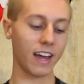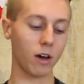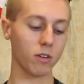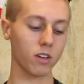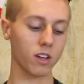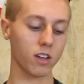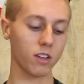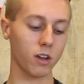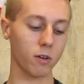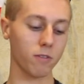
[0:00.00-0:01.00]
Now,
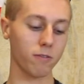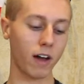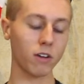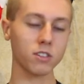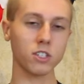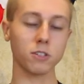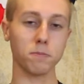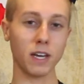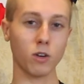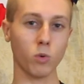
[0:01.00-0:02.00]
you know, files such
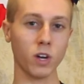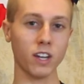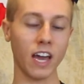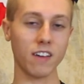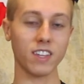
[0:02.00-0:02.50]
as Bitcoin